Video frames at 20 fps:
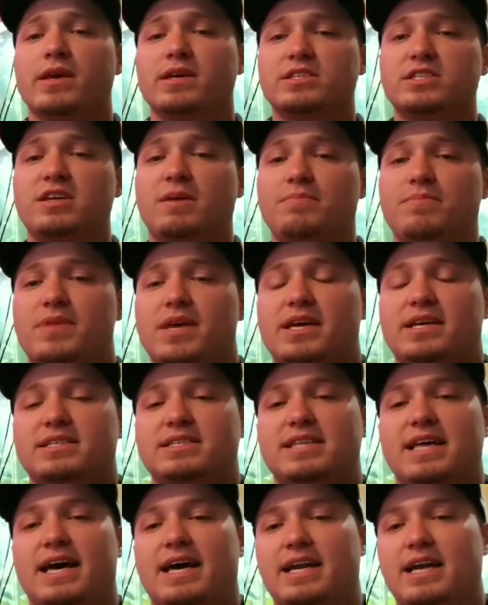some
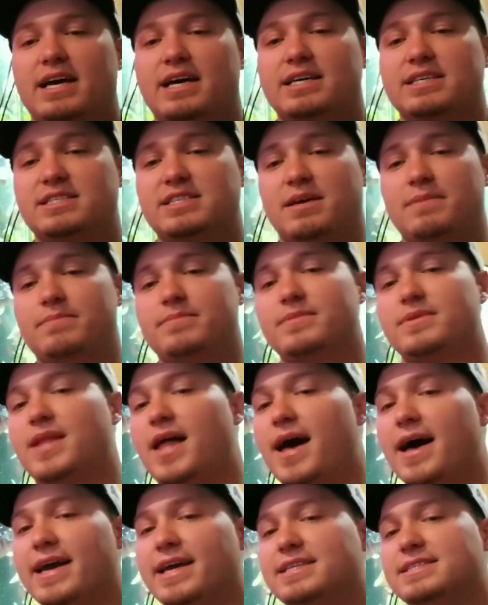things that, some
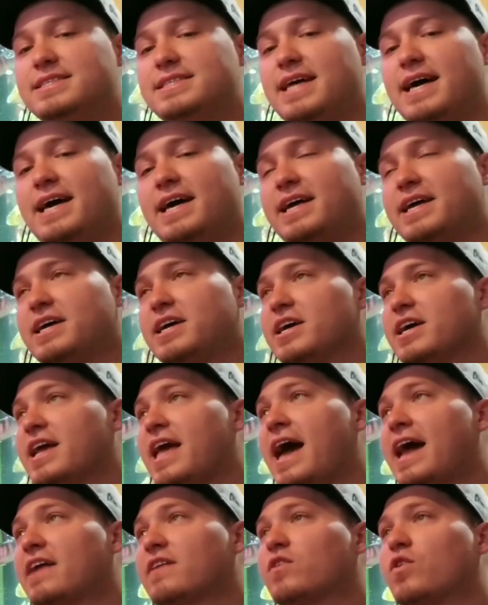lines that
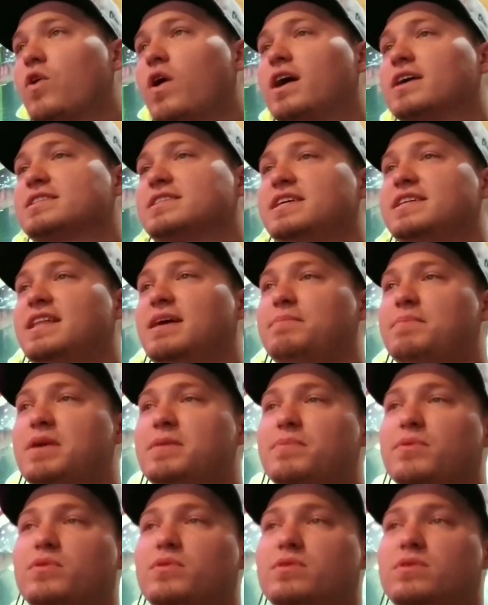kind of cross in that
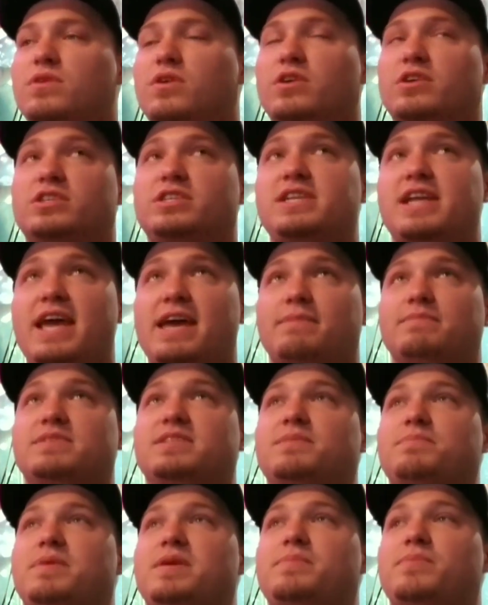people, or
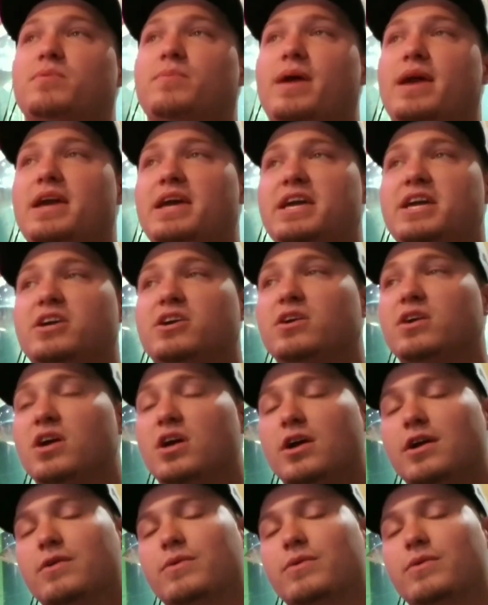names that people may hear,